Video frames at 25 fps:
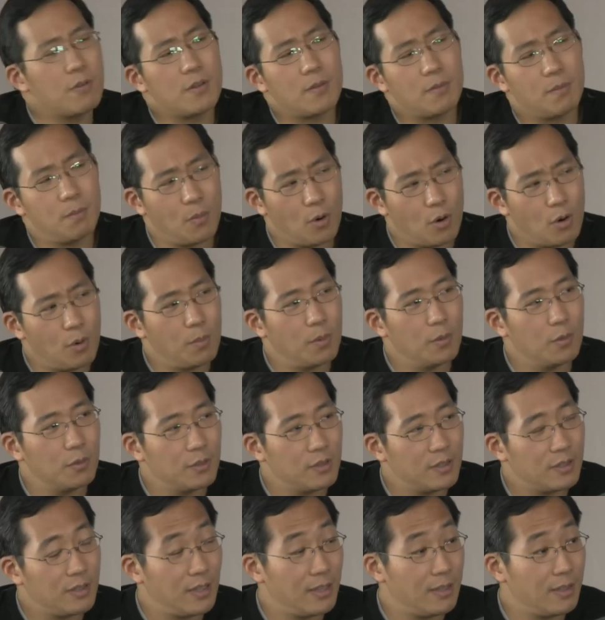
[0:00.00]
with mobile,
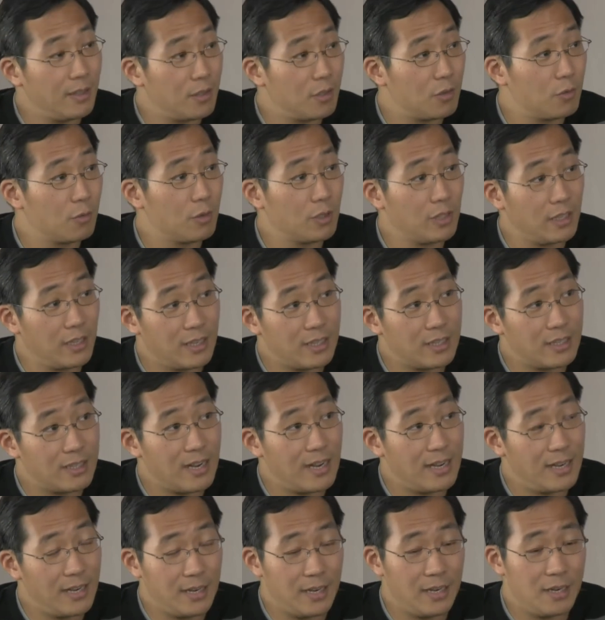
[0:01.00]
the thing that's really
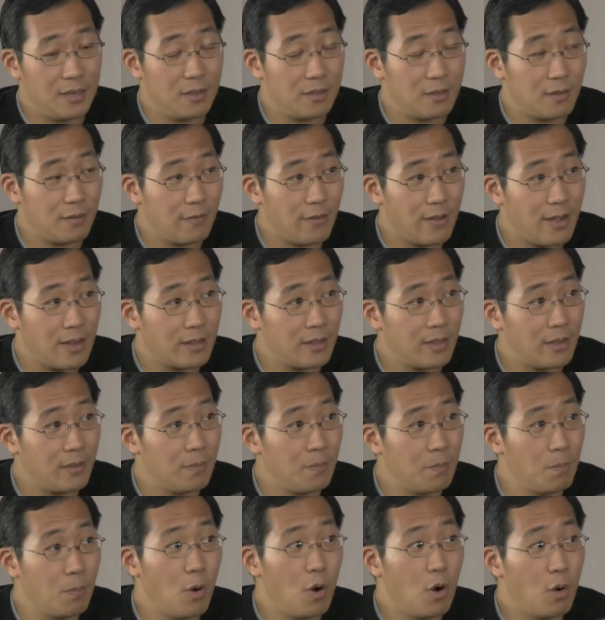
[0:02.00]
exciting is the fact
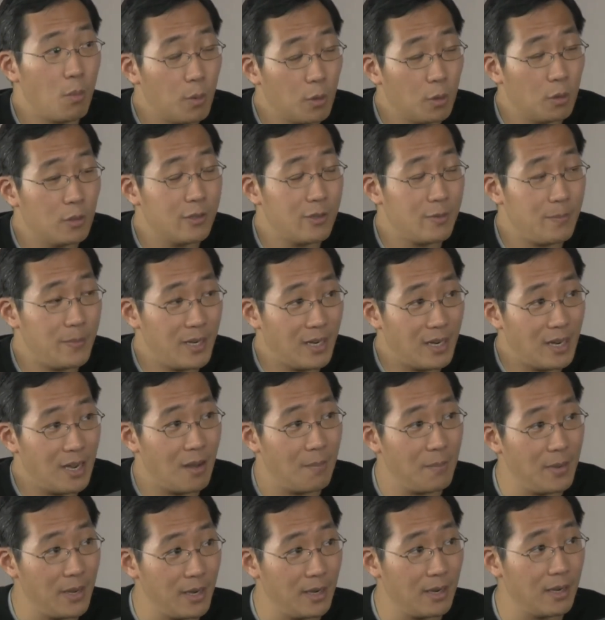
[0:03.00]
that mobile is
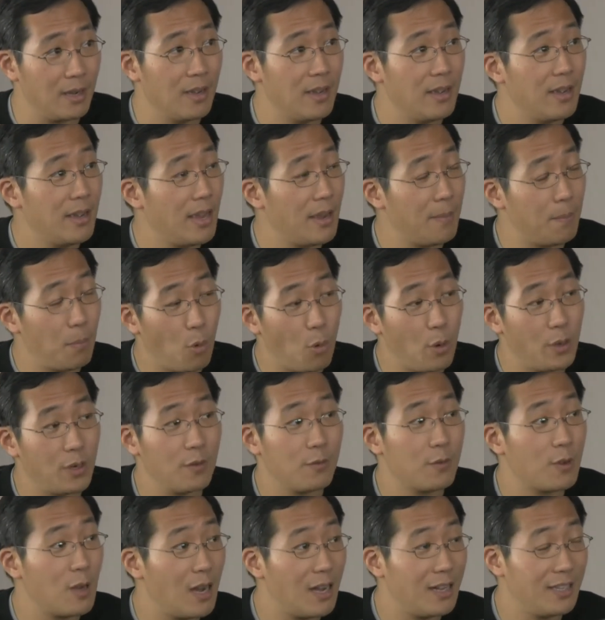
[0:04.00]
becoming a point
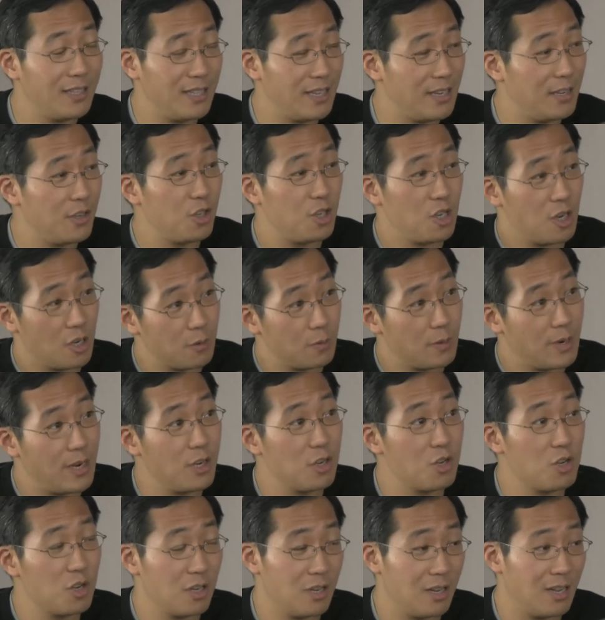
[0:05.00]
of content
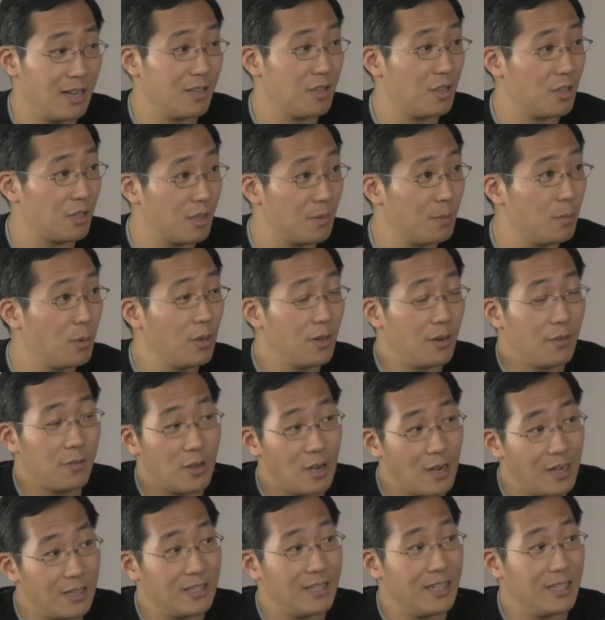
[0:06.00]
generation, not just a point of
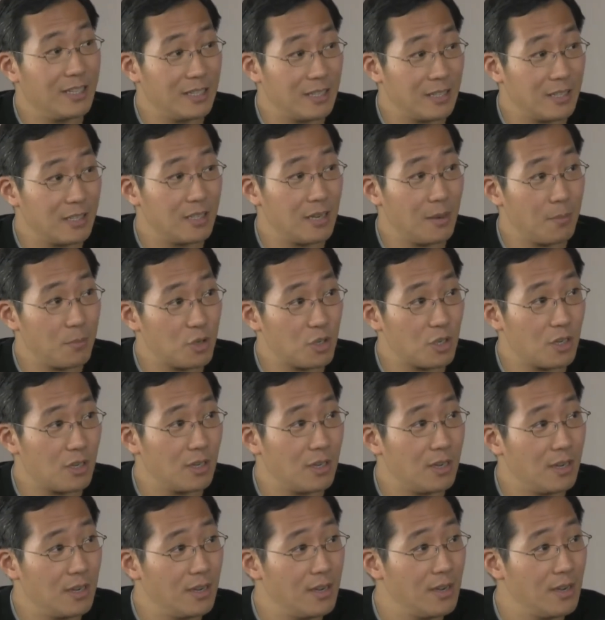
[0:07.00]
content consumption.